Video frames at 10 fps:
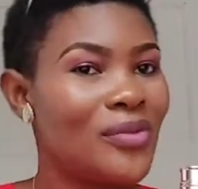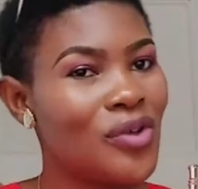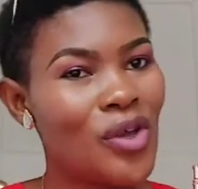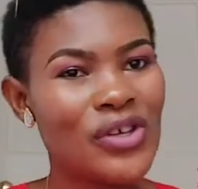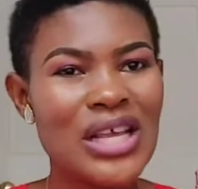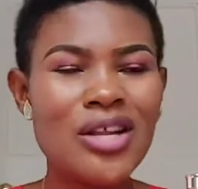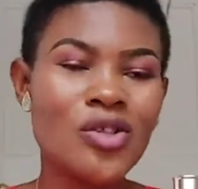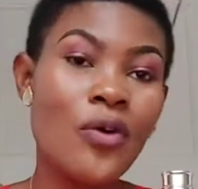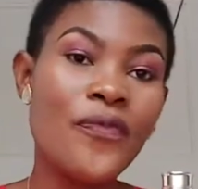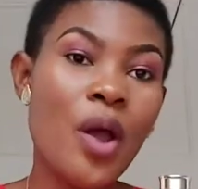your skin is
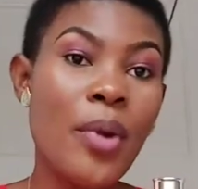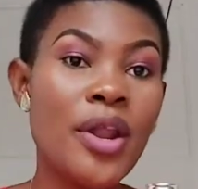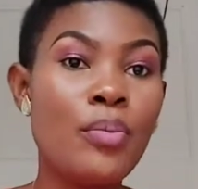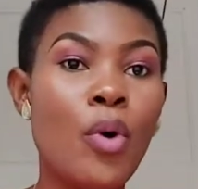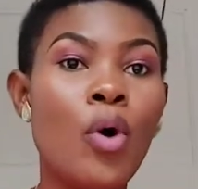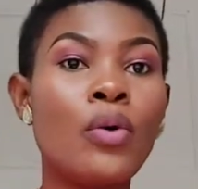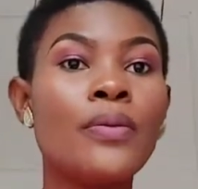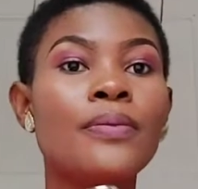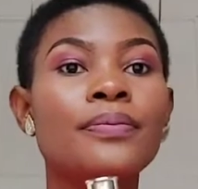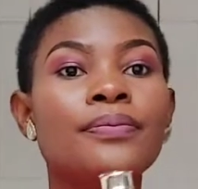not firm anymore
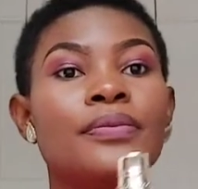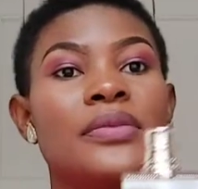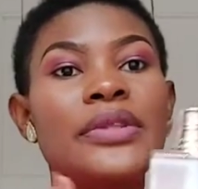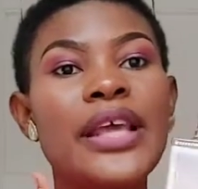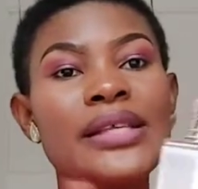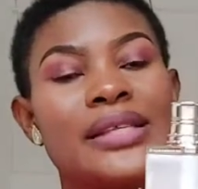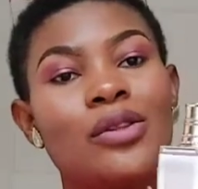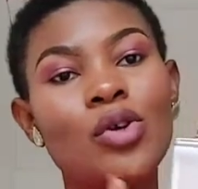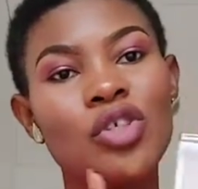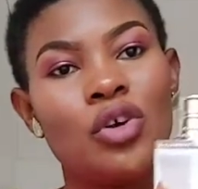this
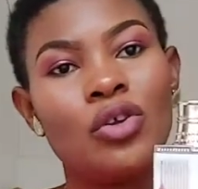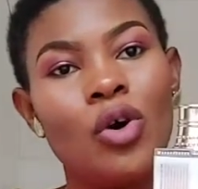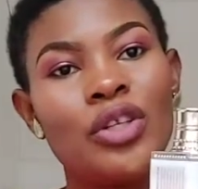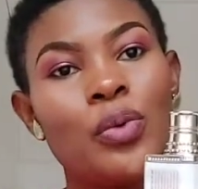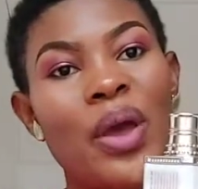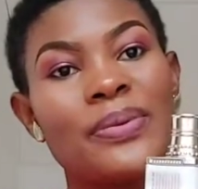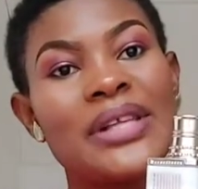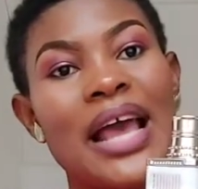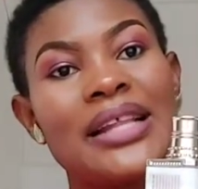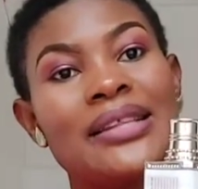lotion on the
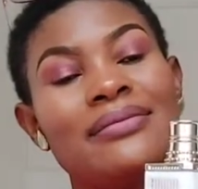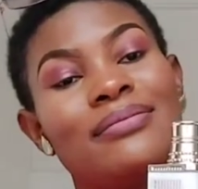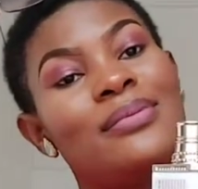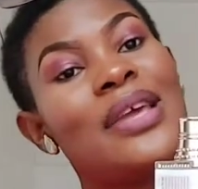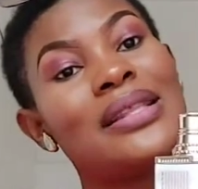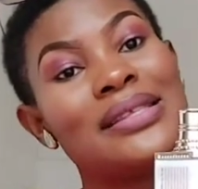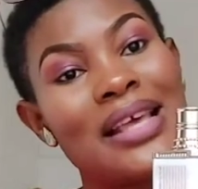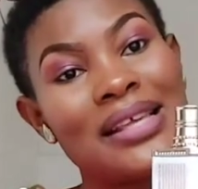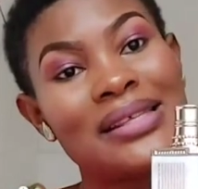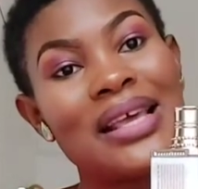website it
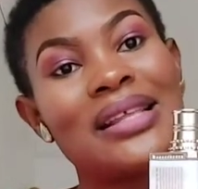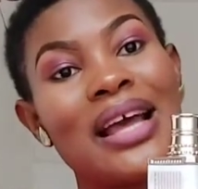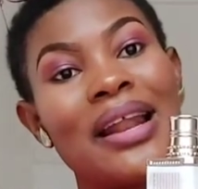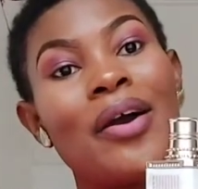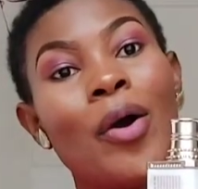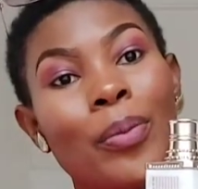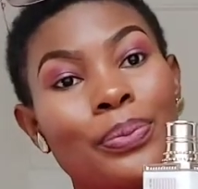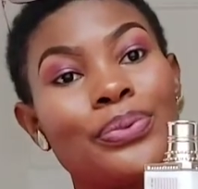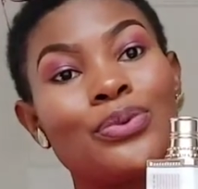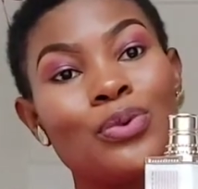says it can
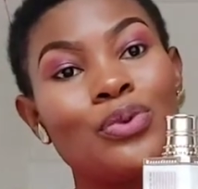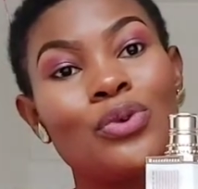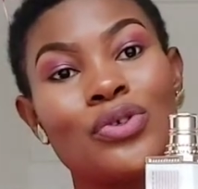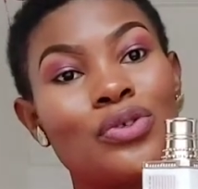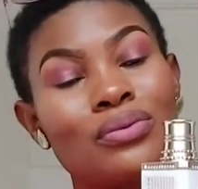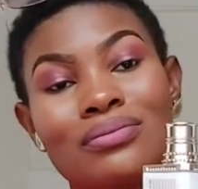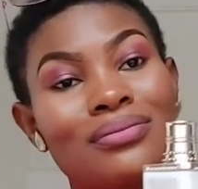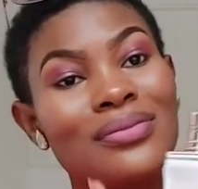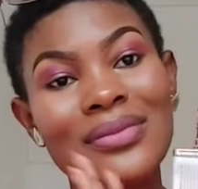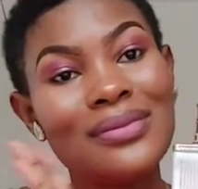help do those
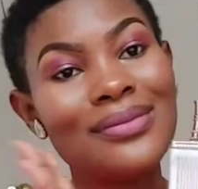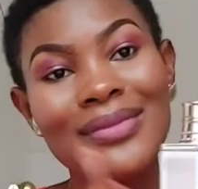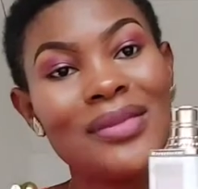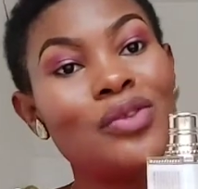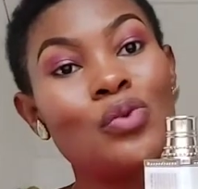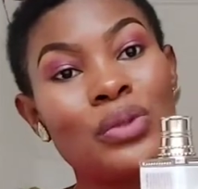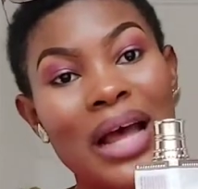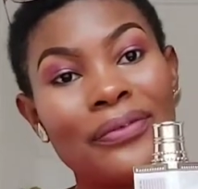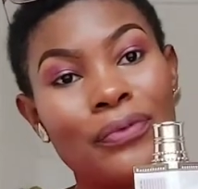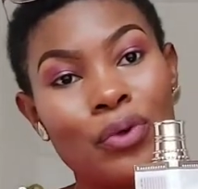do
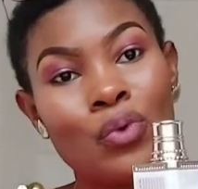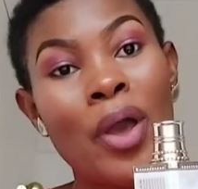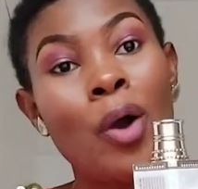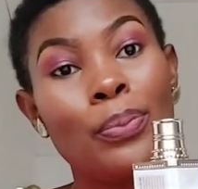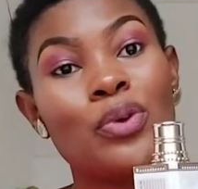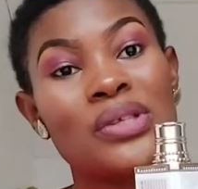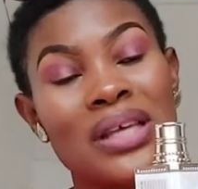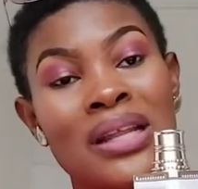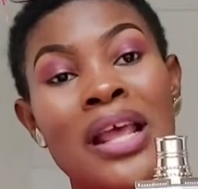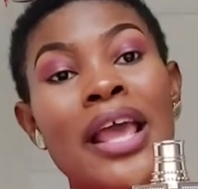that for you help your
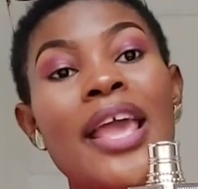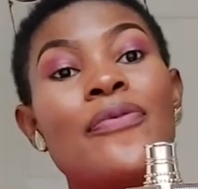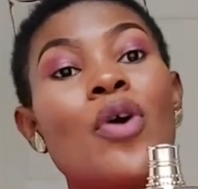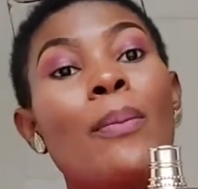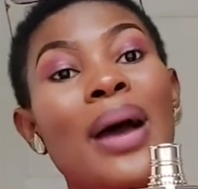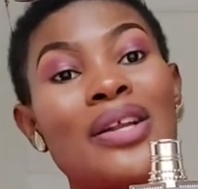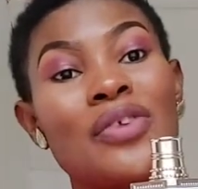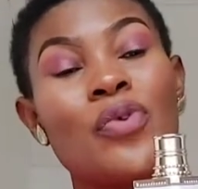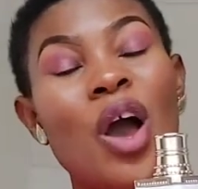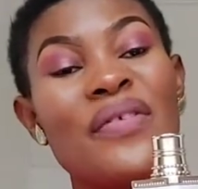skin if you're
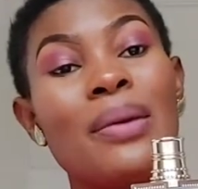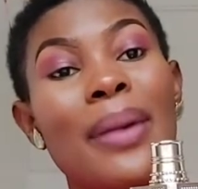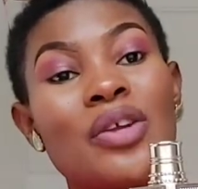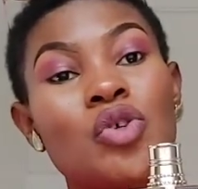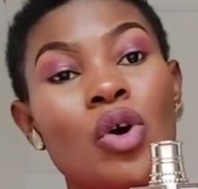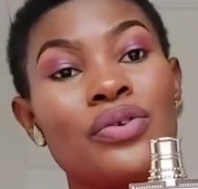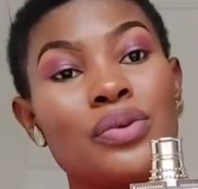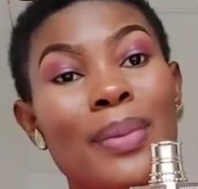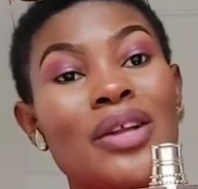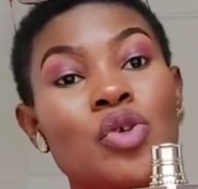if you're having a mature
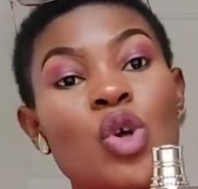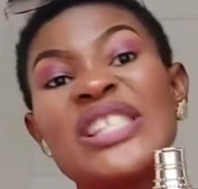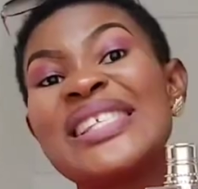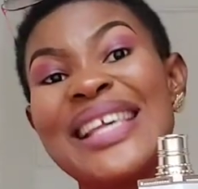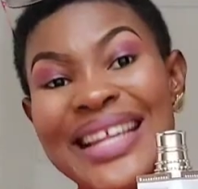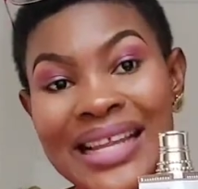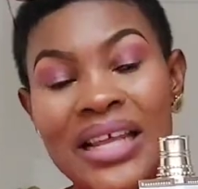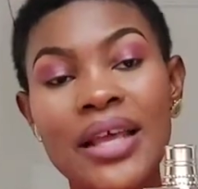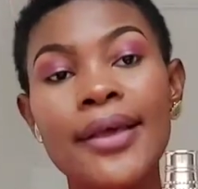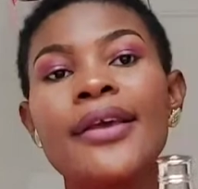matured skin
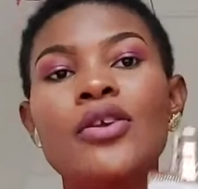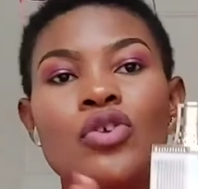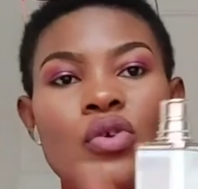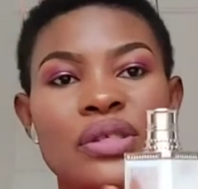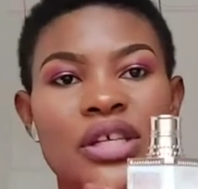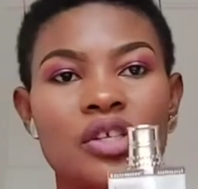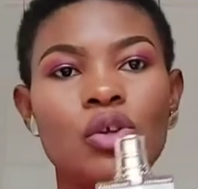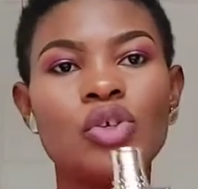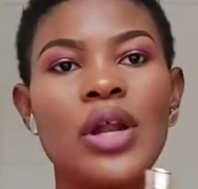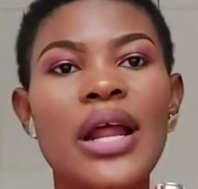use this
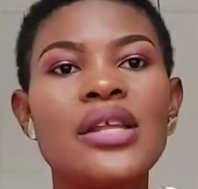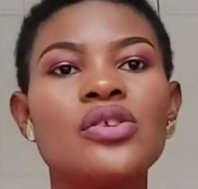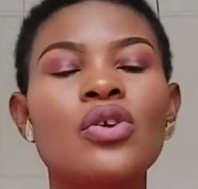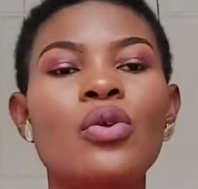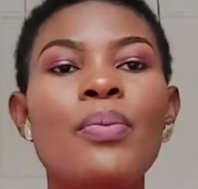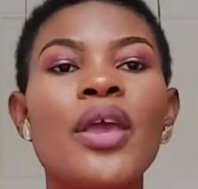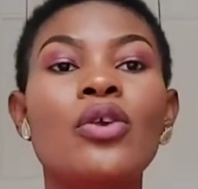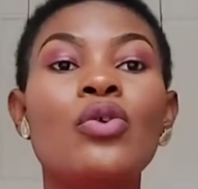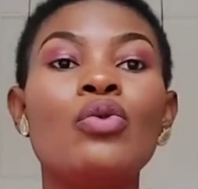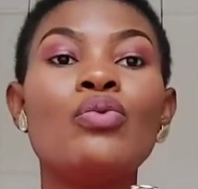lotion and it's going to
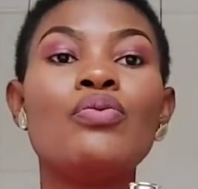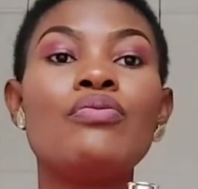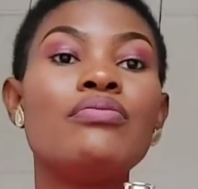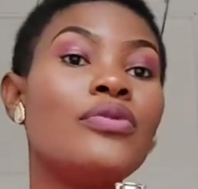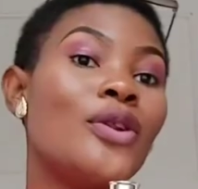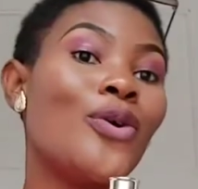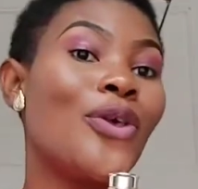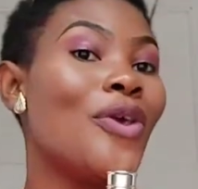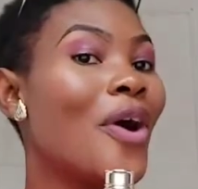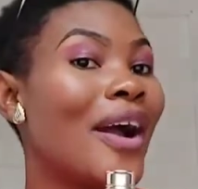make you look
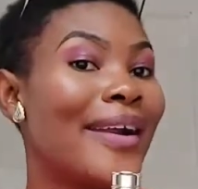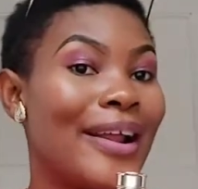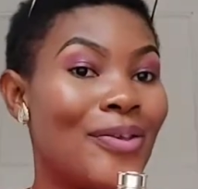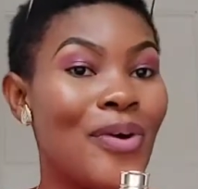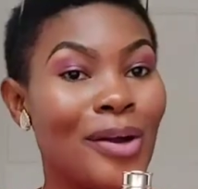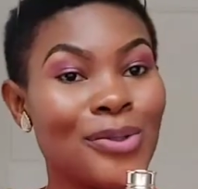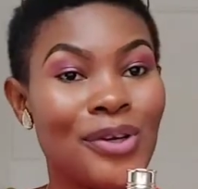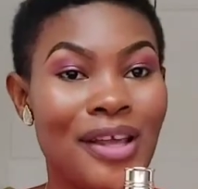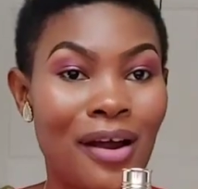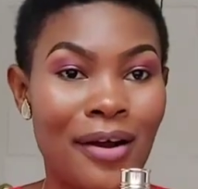younger than you
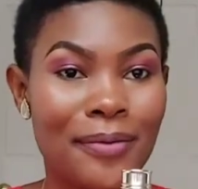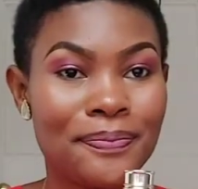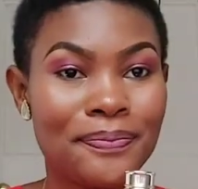actually are